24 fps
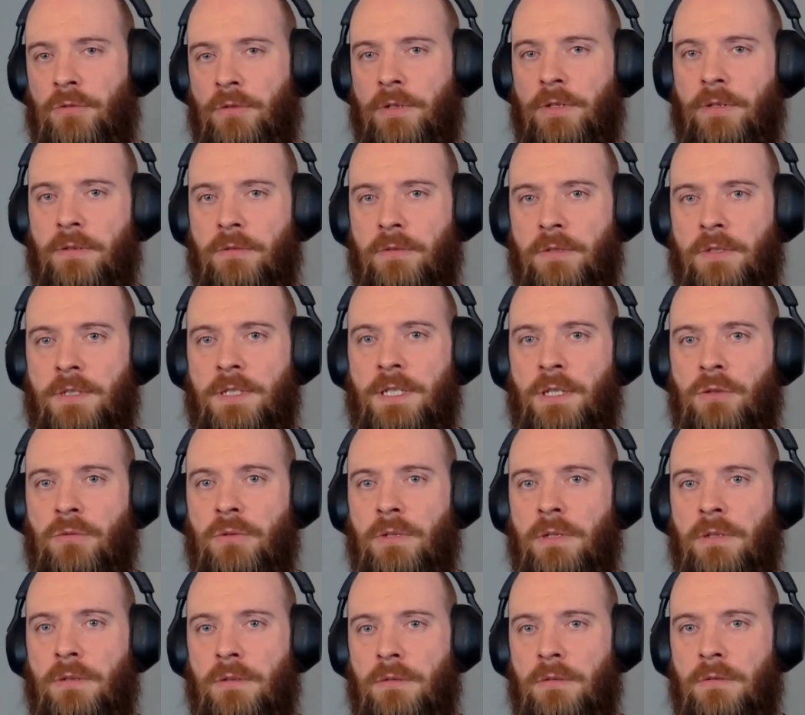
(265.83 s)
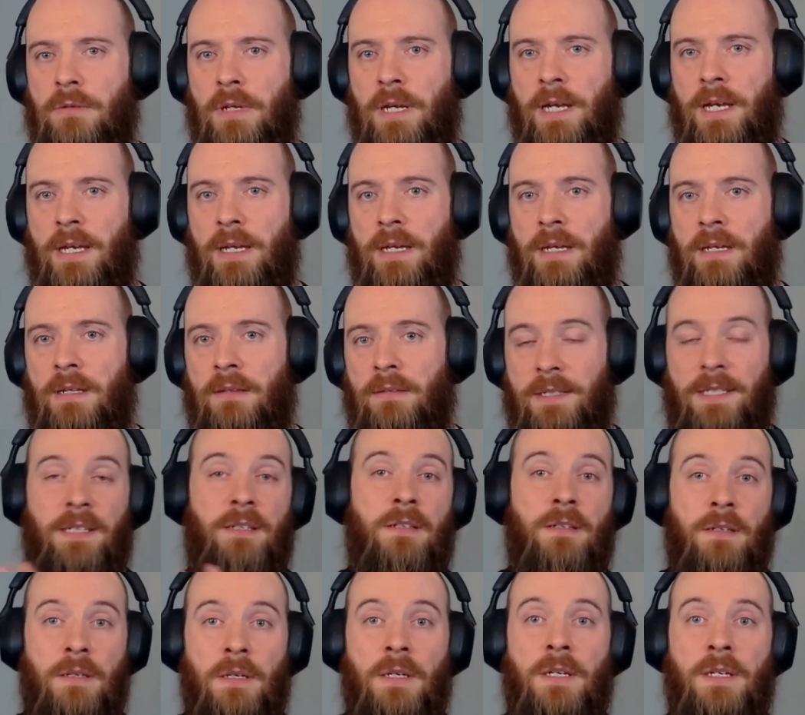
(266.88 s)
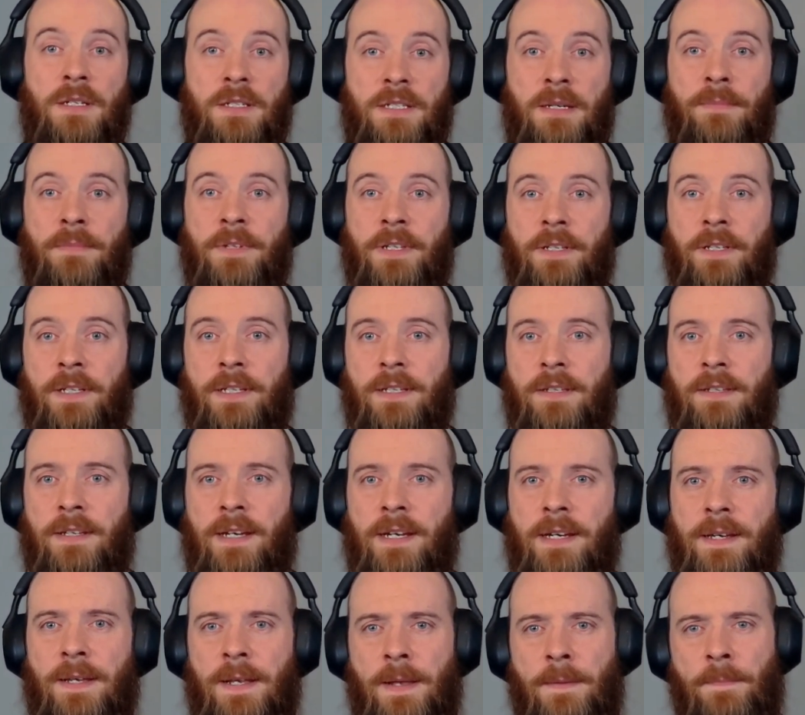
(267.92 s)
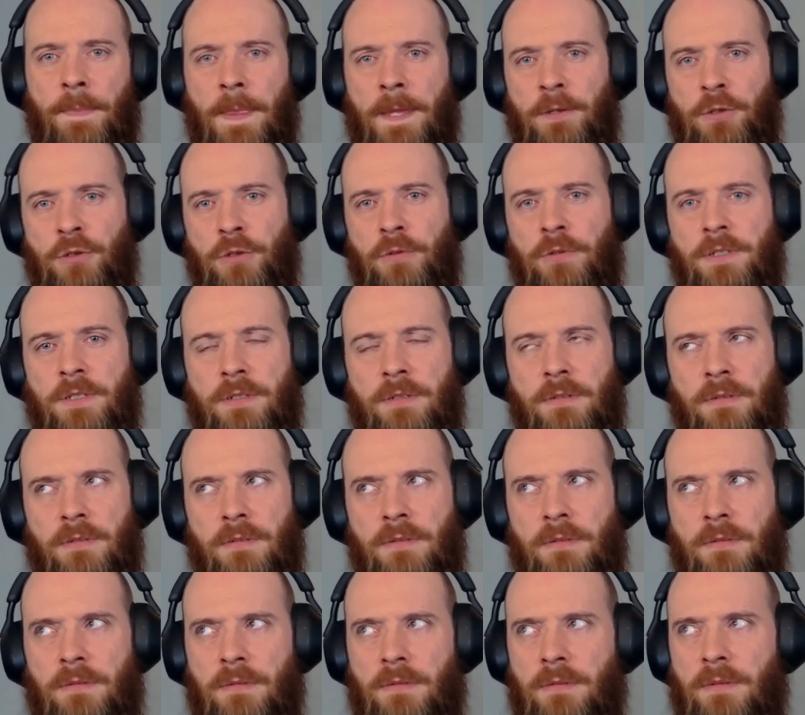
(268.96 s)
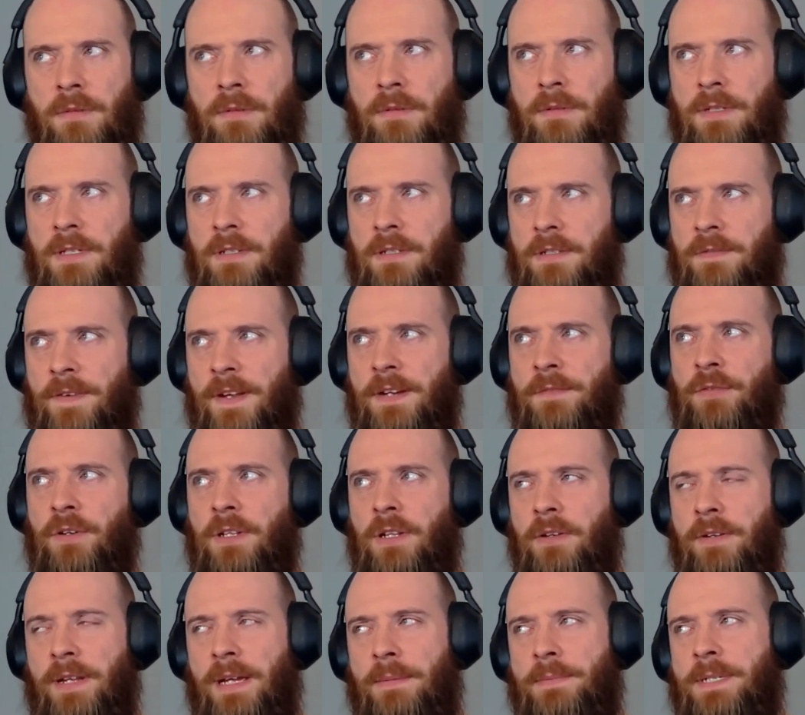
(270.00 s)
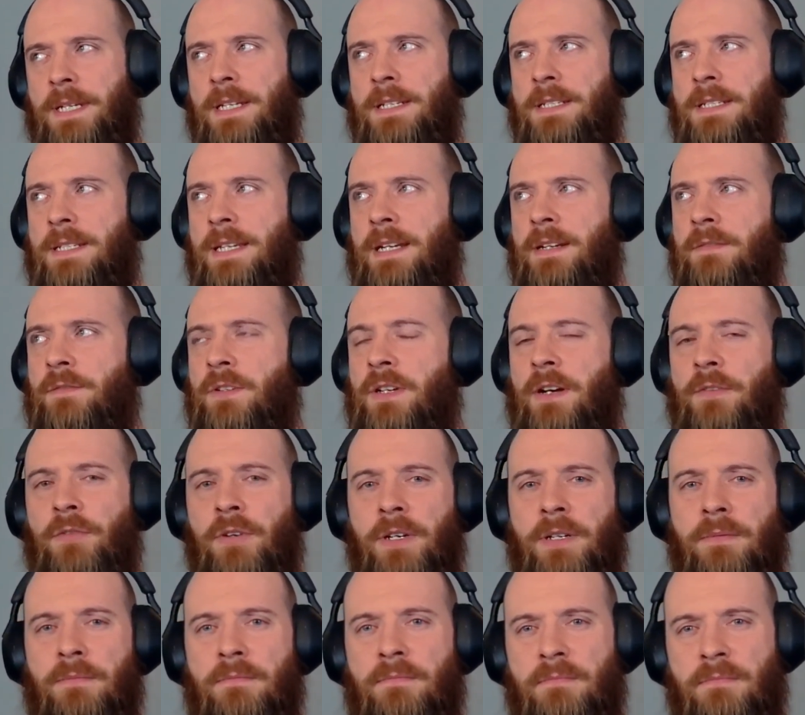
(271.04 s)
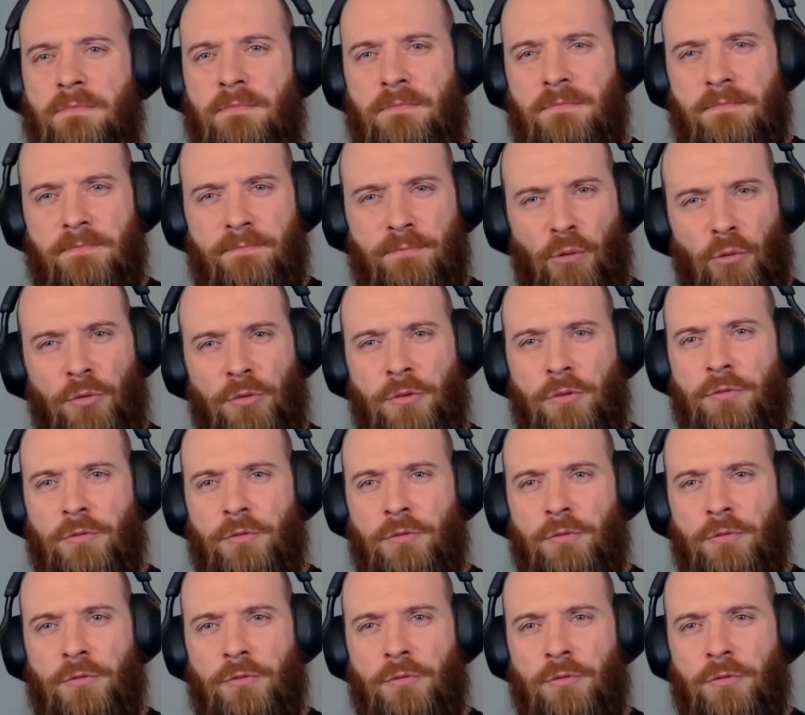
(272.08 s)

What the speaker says: or a secret leak, something like that? And so, Defender for Cloud Apps, it's kind of covering both